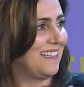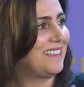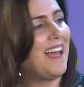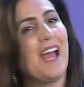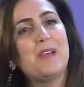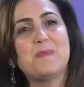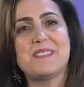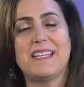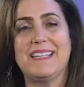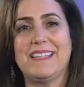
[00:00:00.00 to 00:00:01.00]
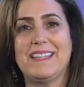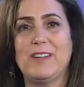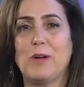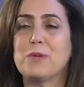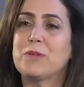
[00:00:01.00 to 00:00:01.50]
times, and
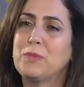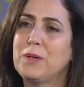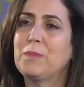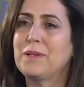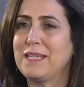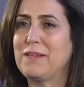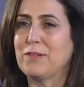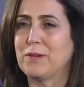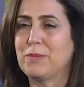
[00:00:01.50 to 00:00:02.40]
you know, I was a real believer,